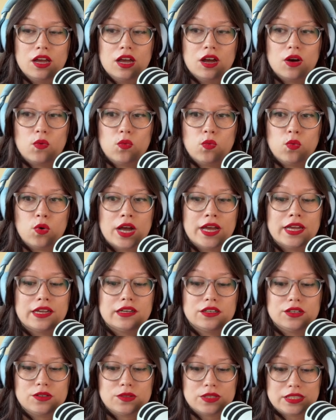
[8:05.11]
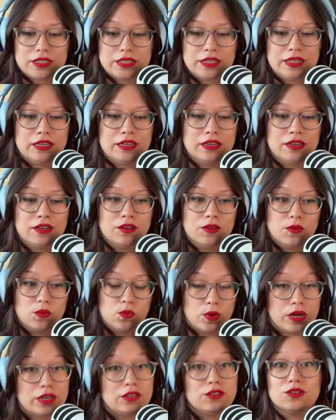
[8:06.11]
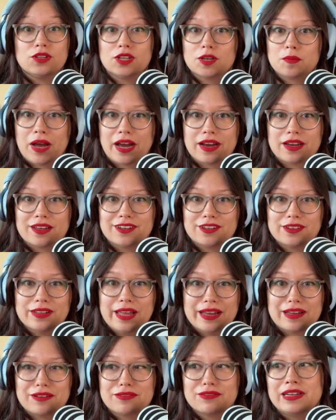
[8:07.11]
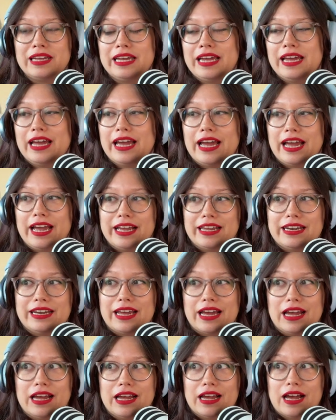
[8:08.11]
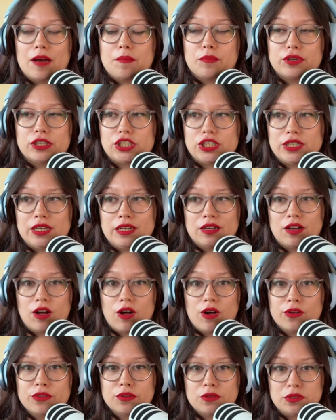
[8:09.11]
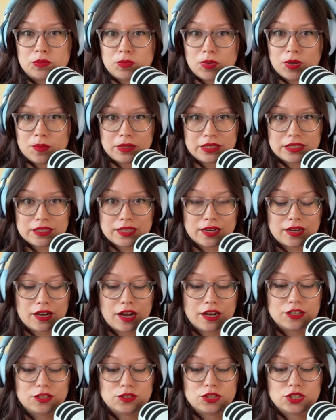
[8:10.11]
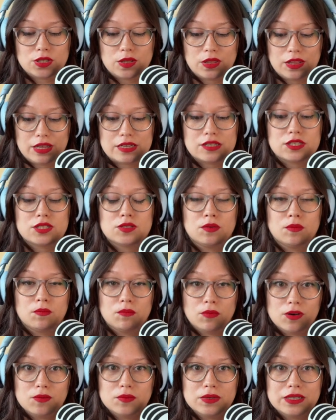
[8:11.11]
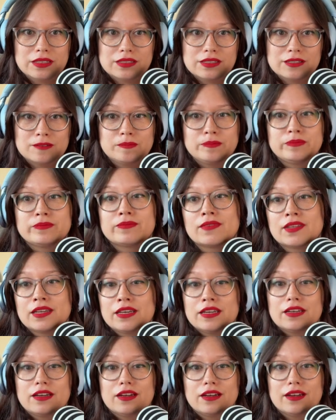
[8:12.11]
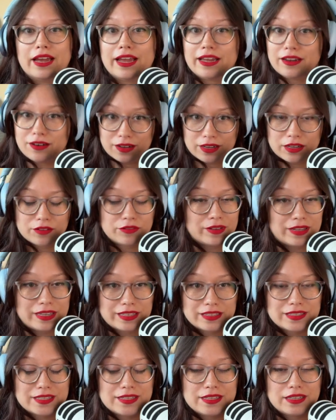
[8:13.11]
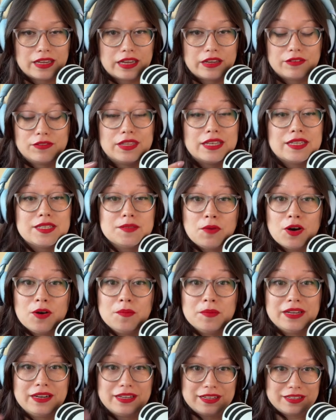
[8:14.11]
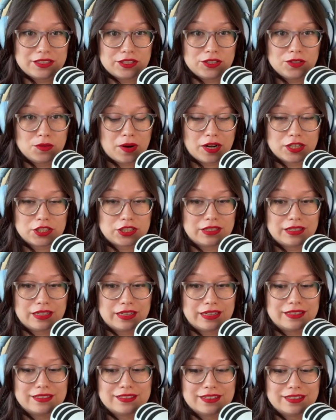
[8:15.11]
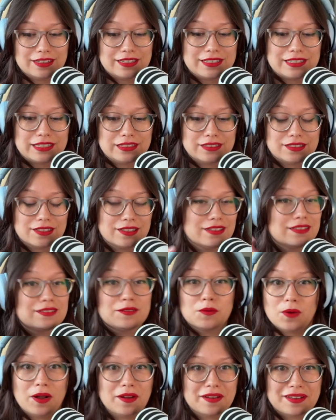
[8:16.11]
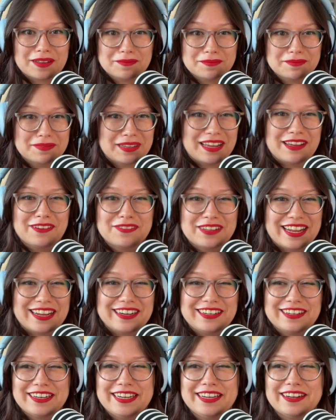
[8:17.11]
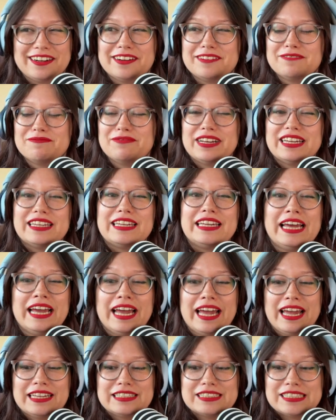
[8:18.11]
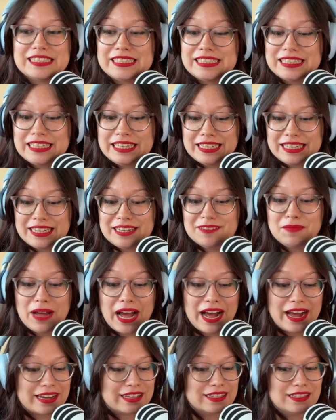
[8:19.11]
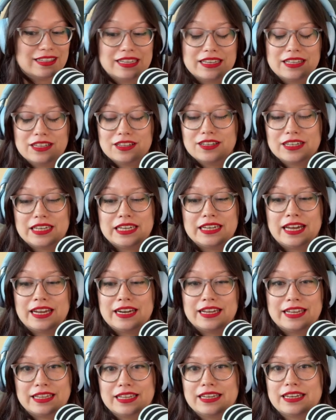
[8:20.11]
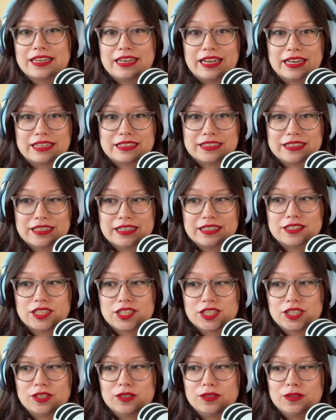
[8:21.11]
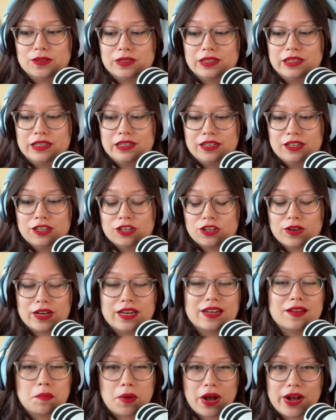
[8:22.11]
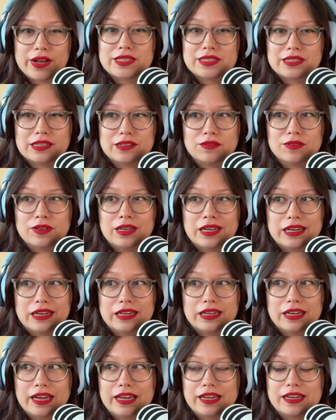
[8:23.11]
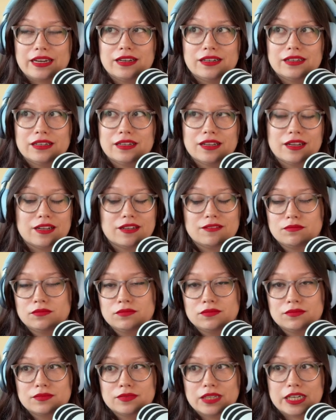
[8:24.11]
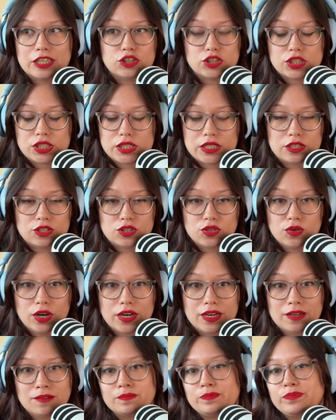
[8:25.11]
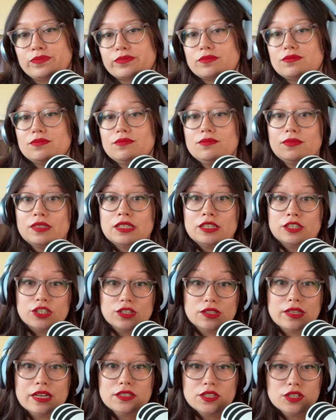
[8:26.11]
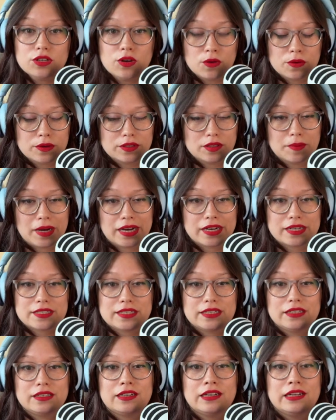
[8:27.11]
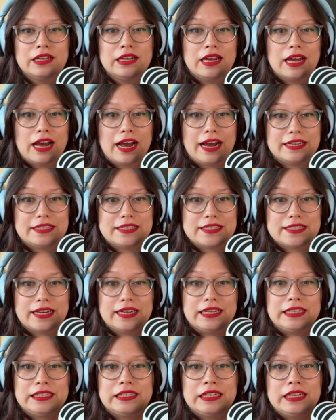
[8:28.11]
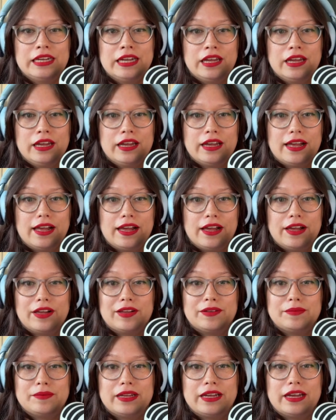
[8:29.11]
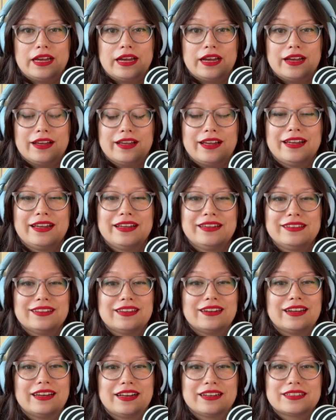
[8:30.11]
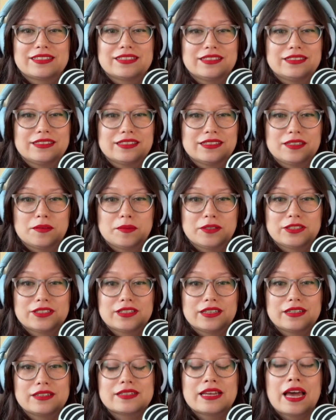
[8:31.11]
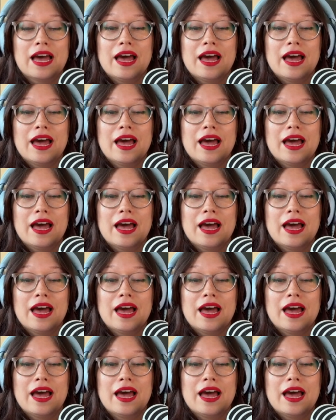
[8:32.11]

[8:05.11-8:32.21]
what you see when you look back at your life and appreciating all those moments that got you to this moment. And if this moment is you watching this and listening to this, welcome. I'm glad you're here. But just thinking back and like looking at it and then connecting it to create a positive and interesting story. So that's the goal with the magazine, hindsight. Um, and then I accidentally deleted a bunch of things.